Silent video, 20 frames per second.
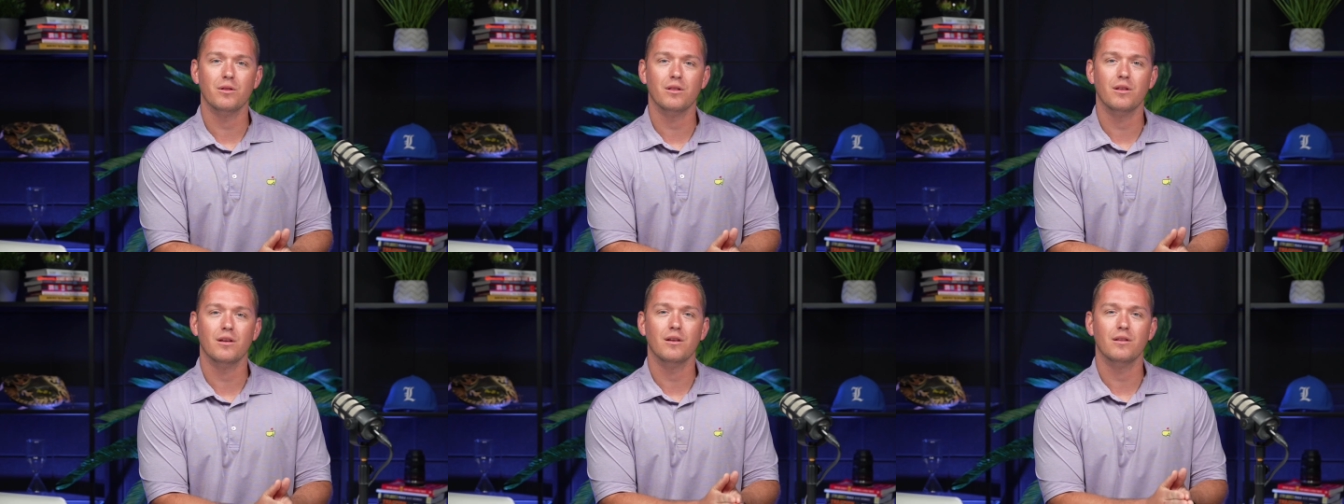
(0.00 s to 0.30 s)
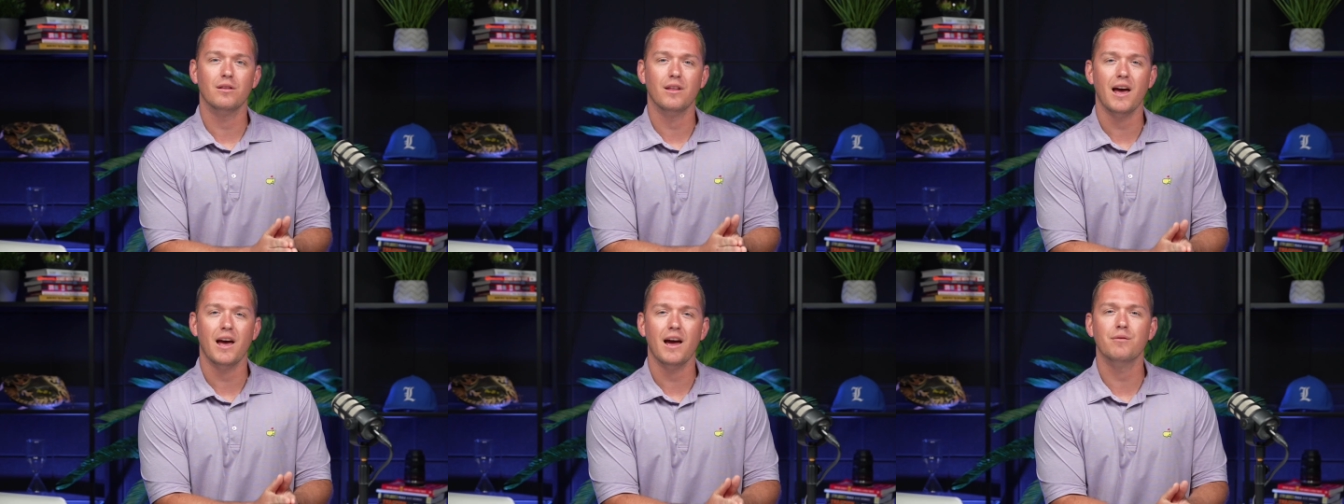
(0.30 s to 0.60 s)
of
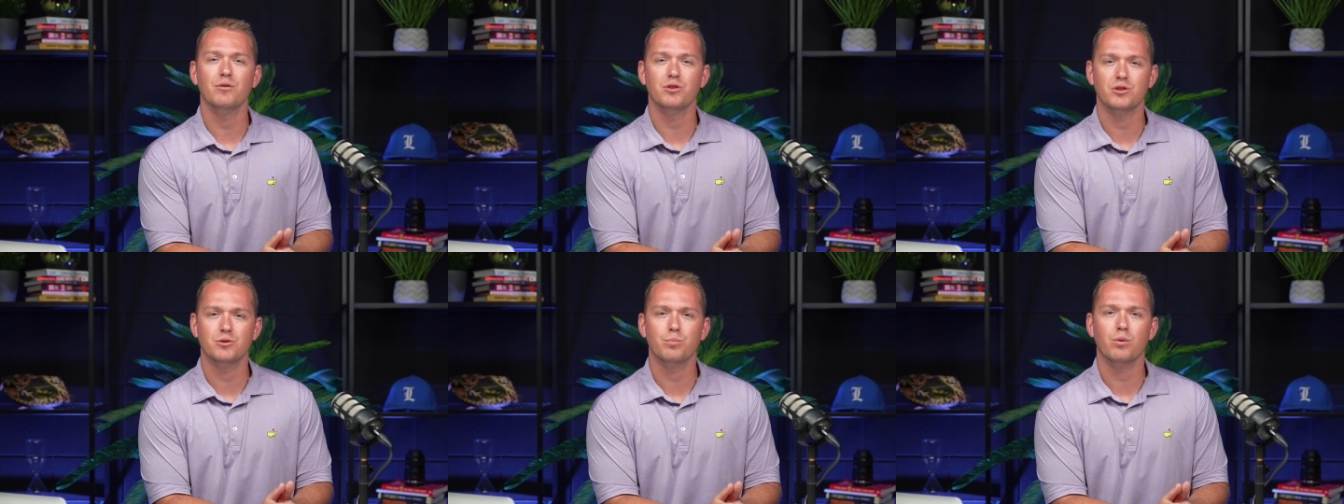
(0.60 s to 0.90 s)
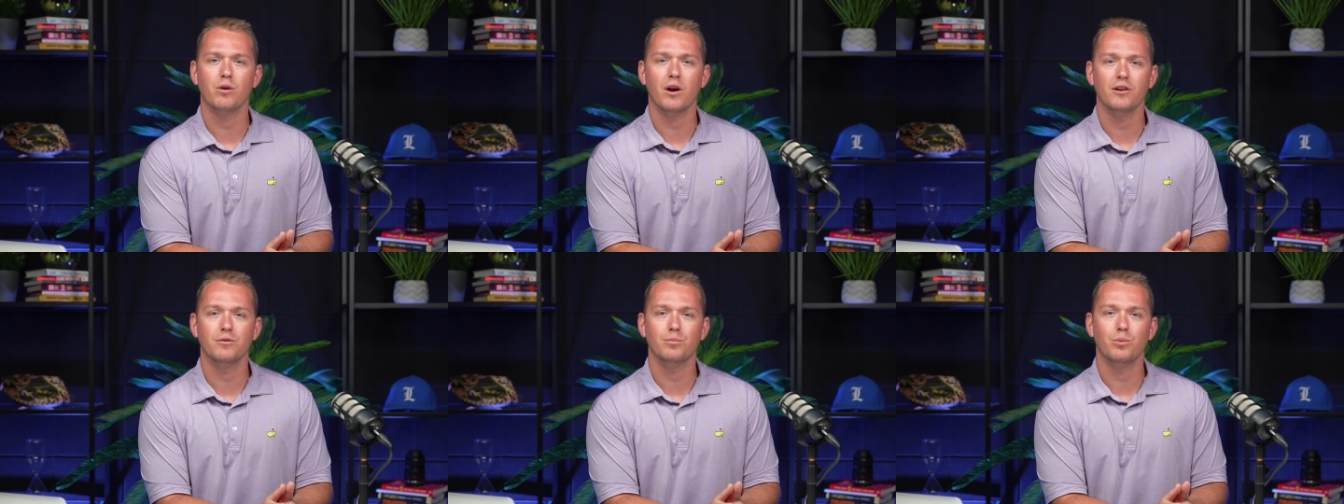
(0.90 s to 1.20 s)
the average
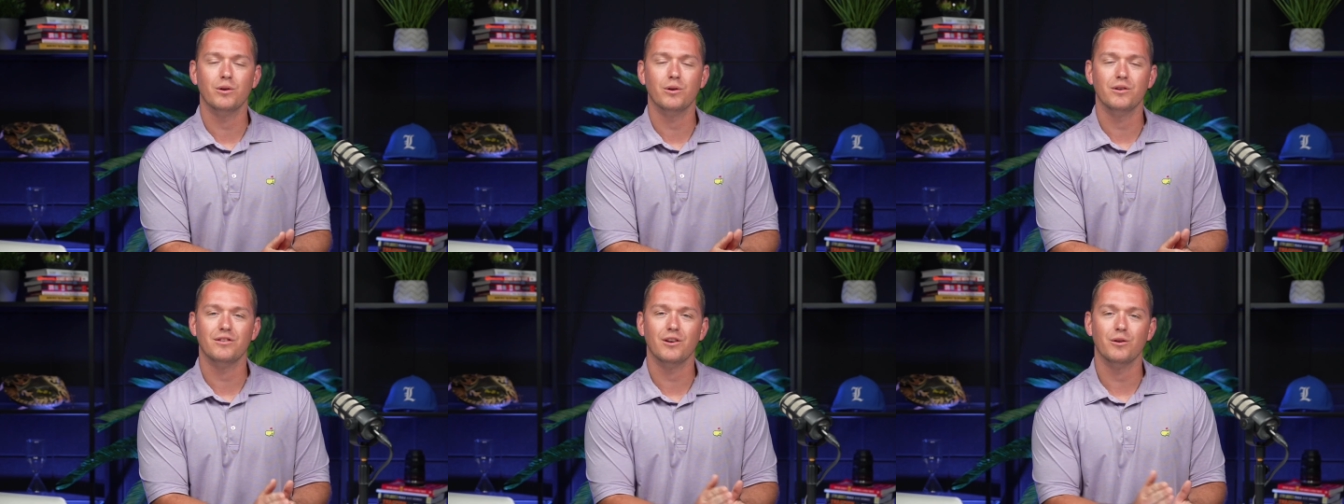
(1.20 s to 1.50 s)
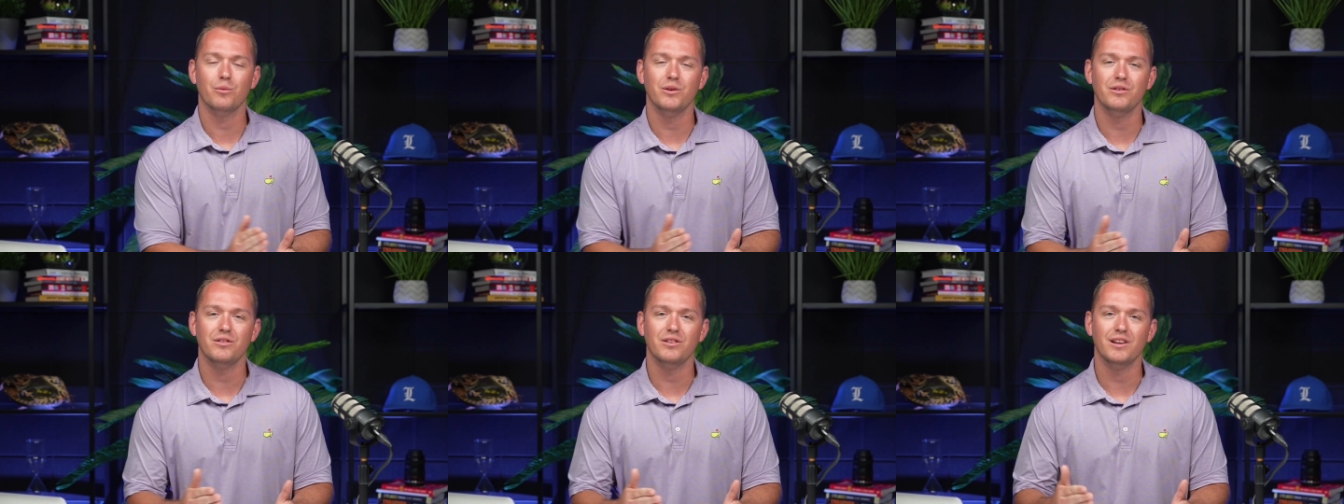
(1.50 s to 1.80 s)
price points
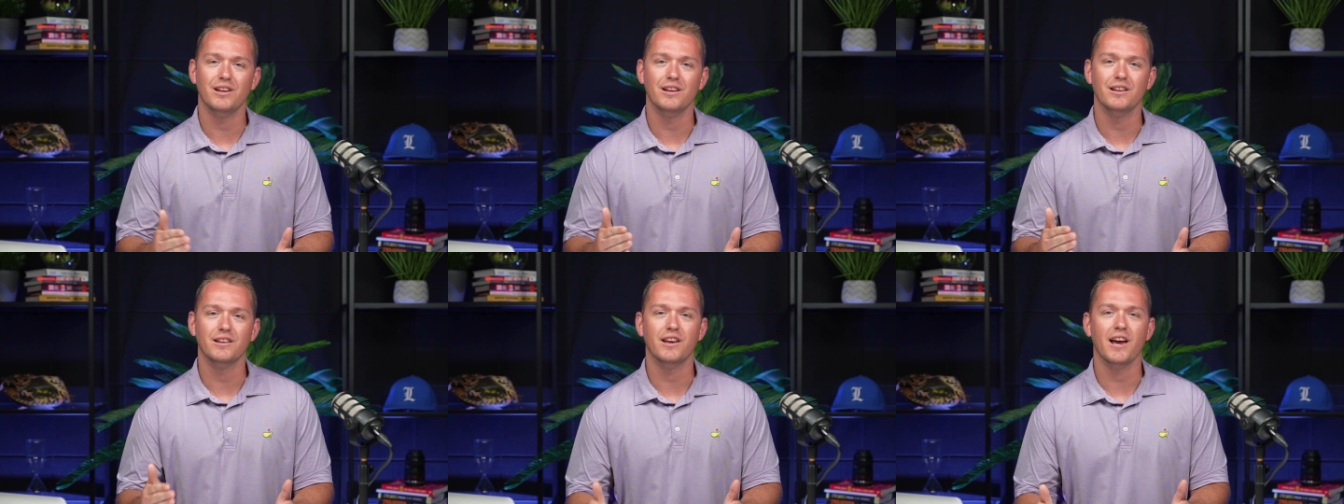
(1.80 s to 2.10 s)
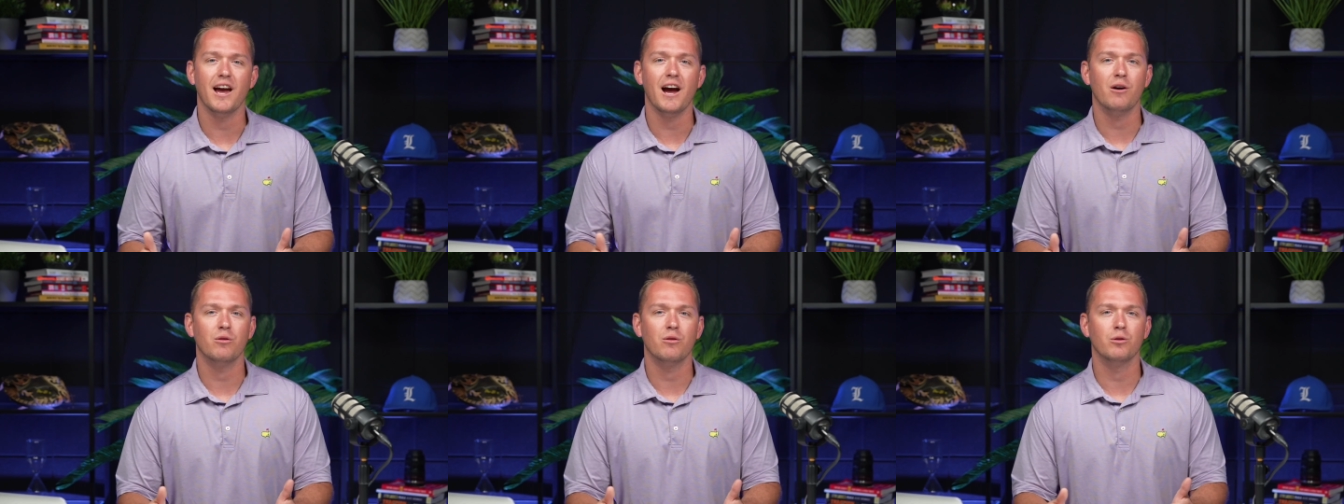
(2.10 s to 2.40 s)
that we see in
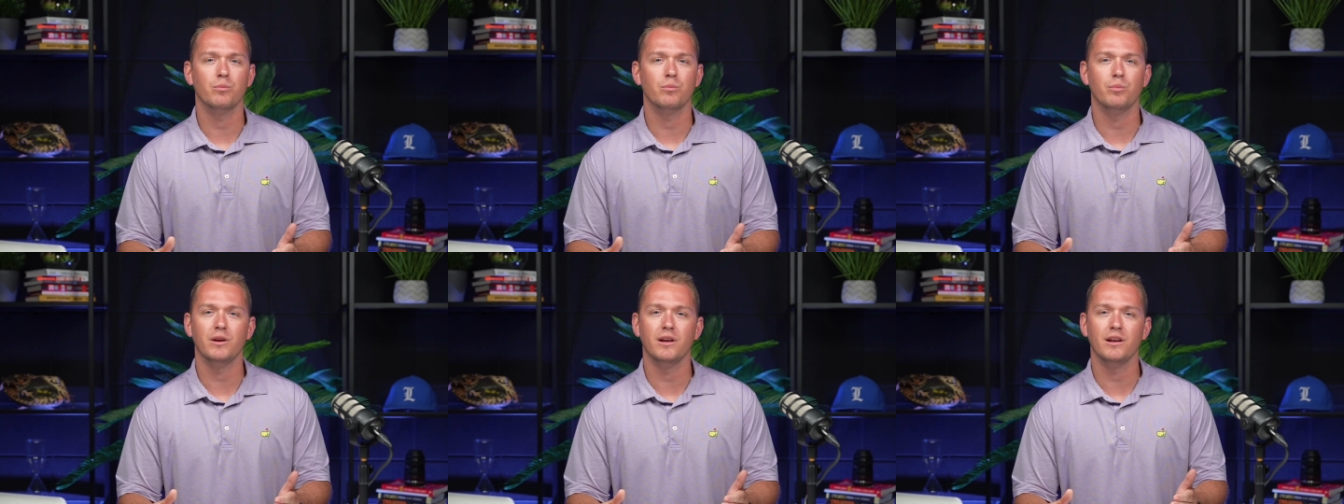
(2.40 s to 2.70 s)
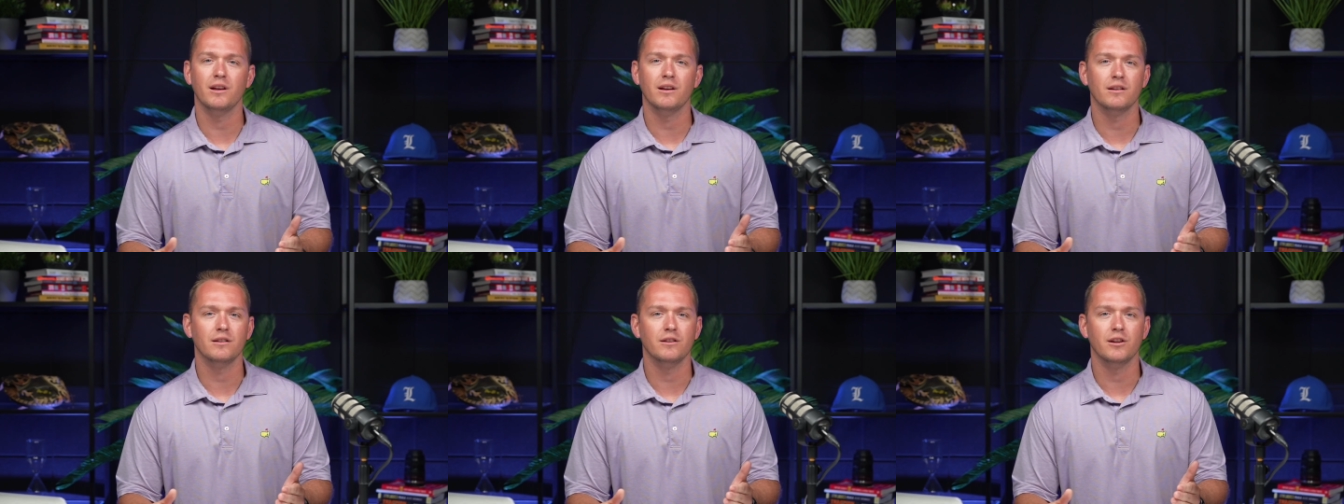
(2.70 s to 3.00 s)
Gower
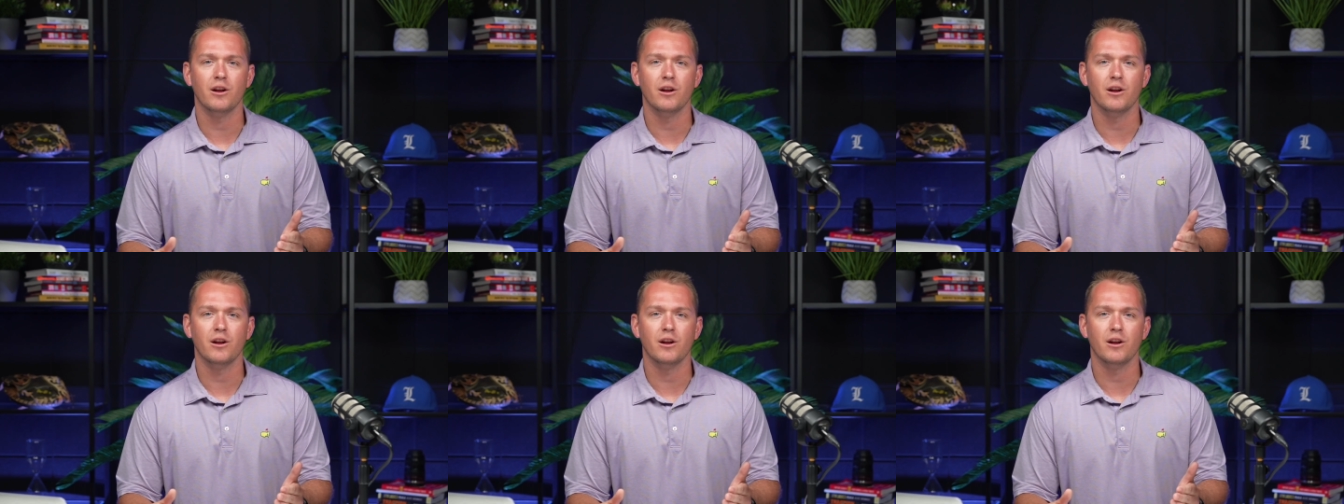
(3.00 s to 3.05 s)
being,